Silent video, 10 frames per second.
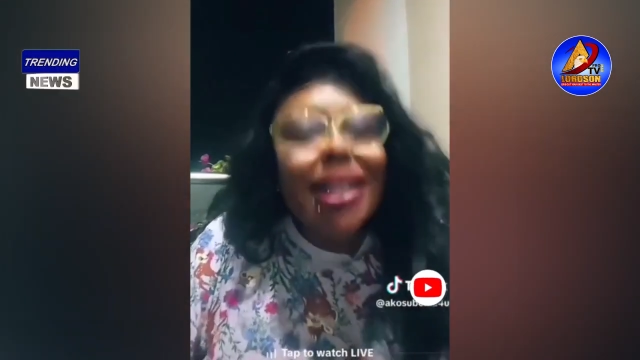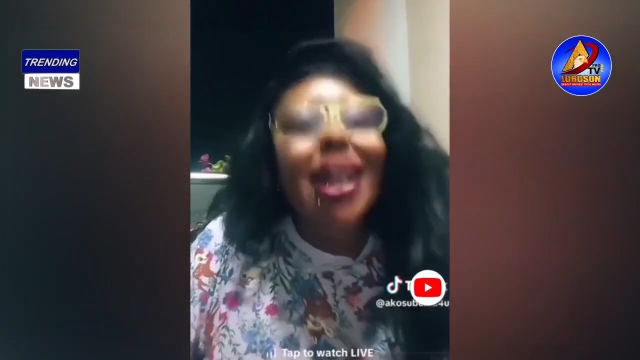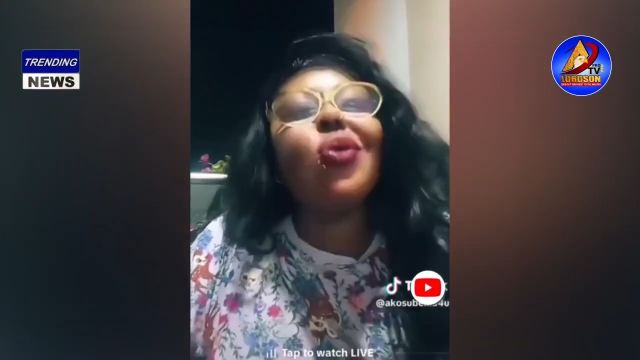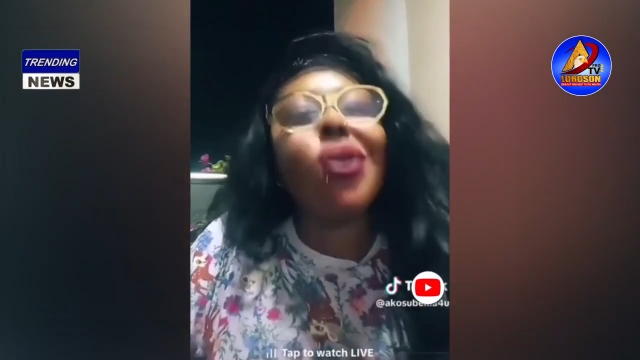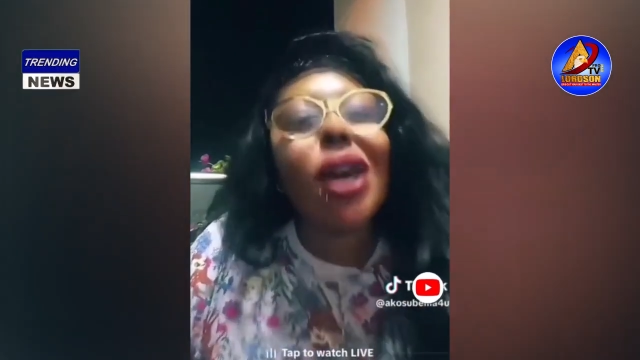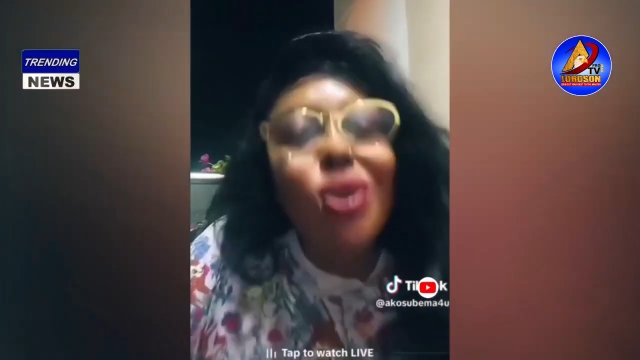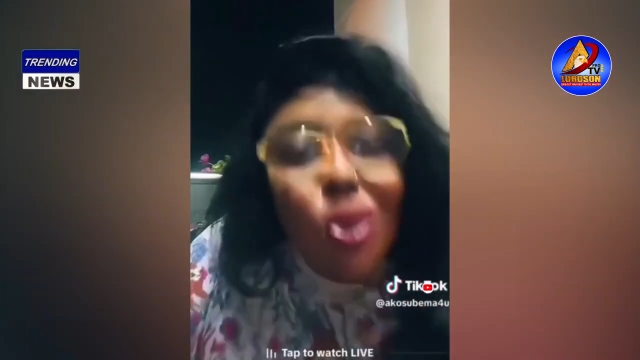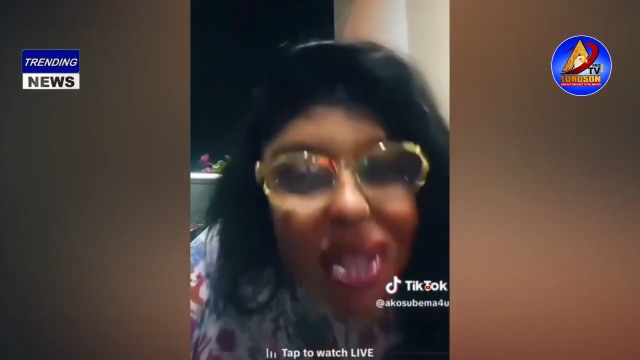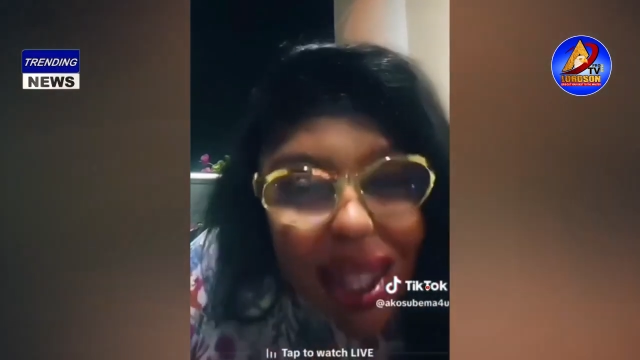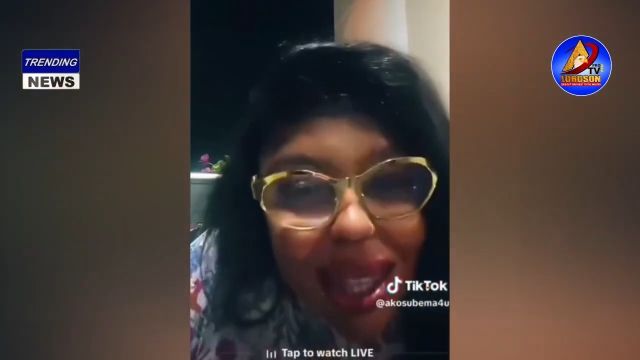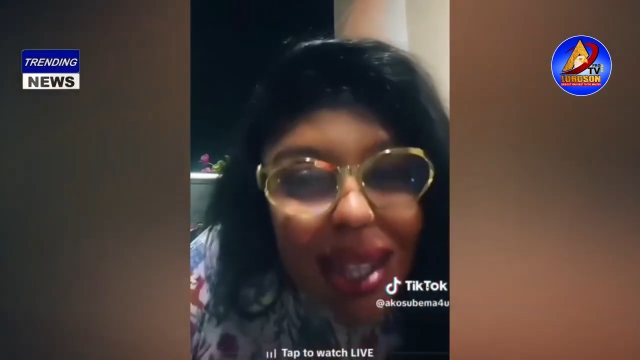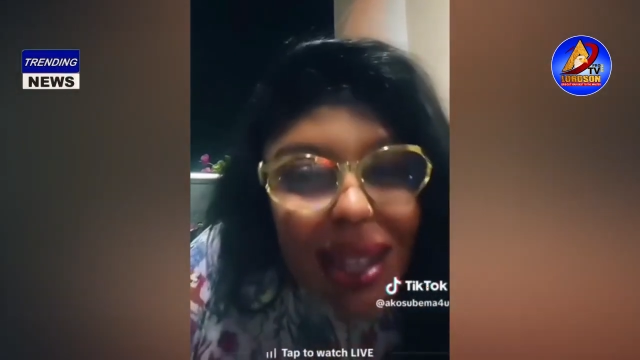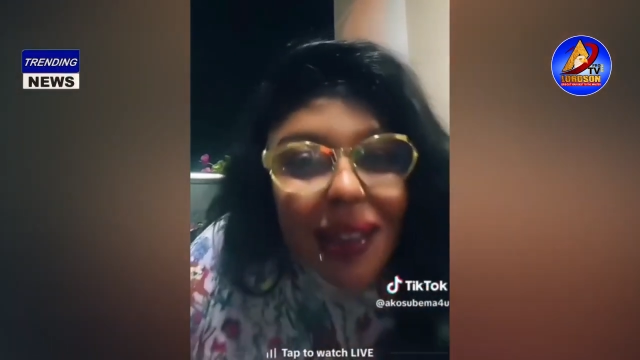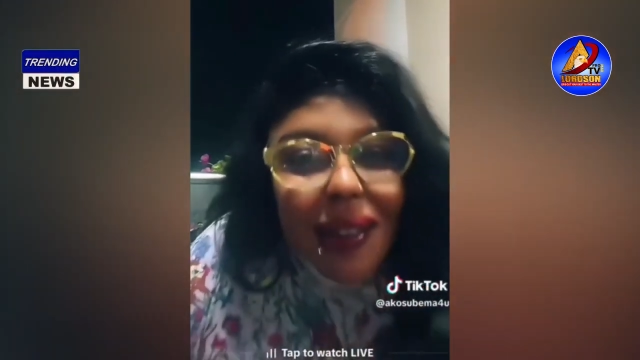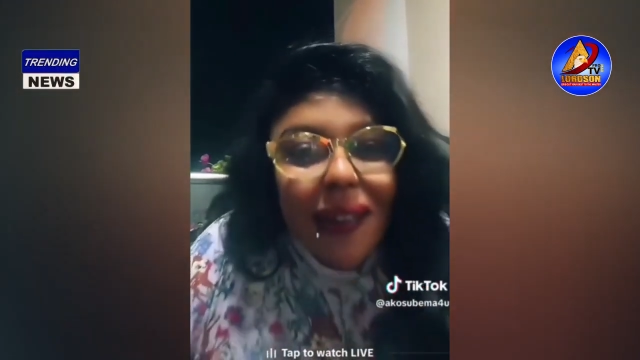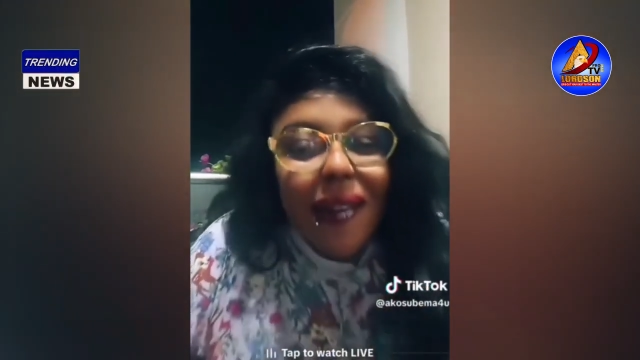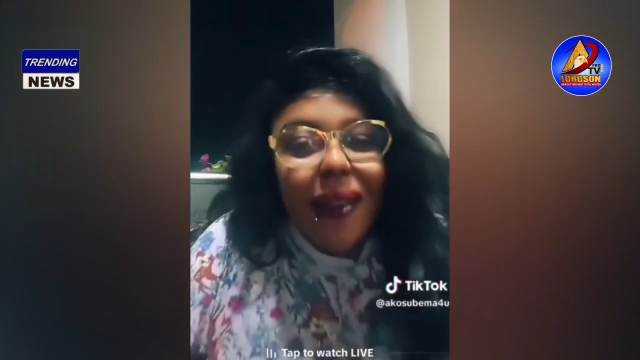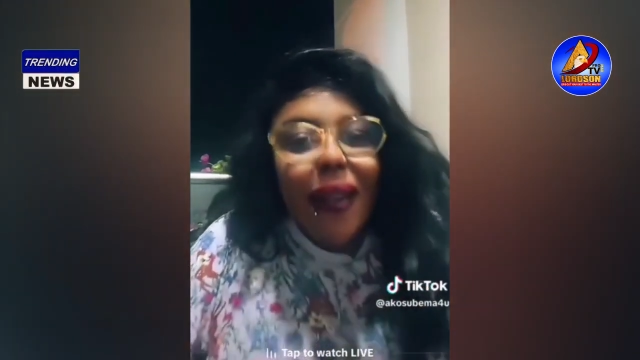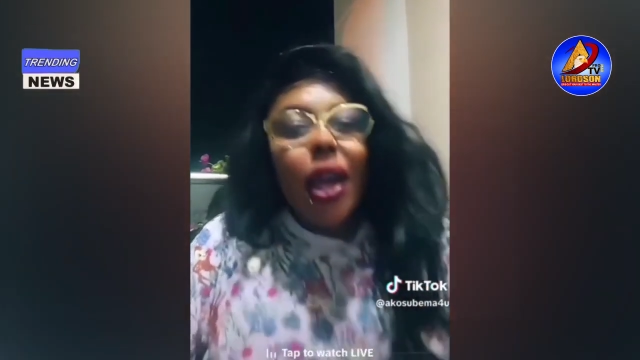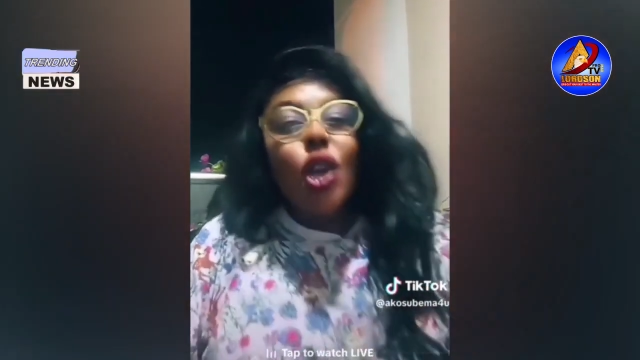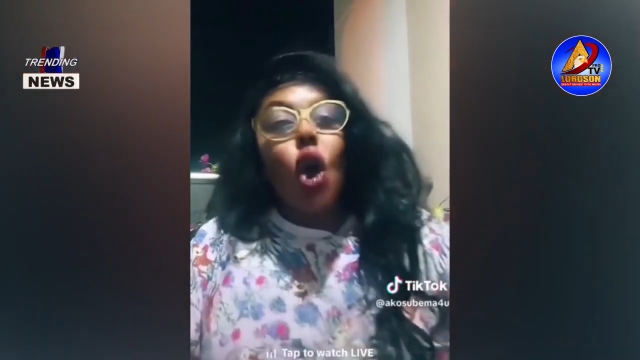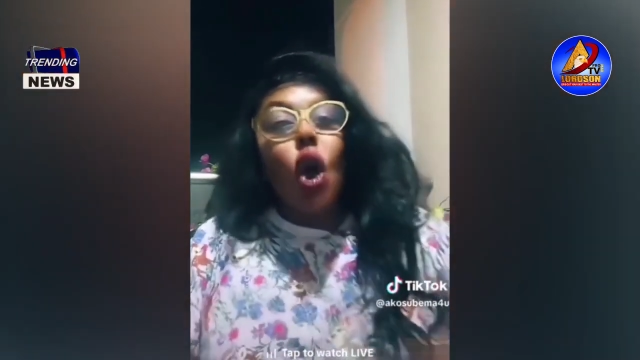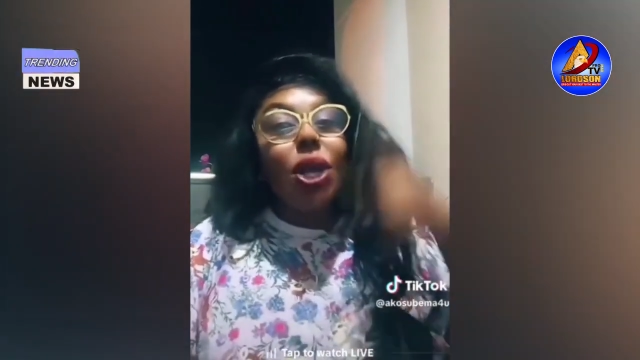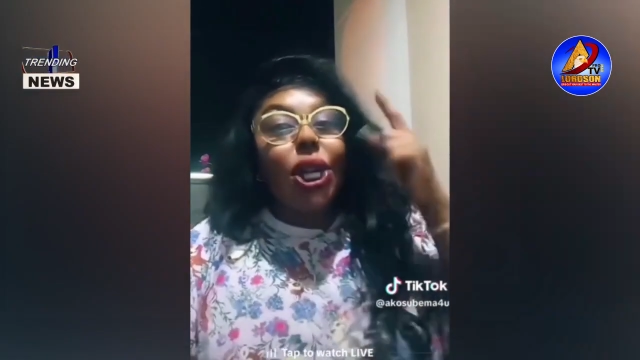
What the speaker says: Alan, who your youth? The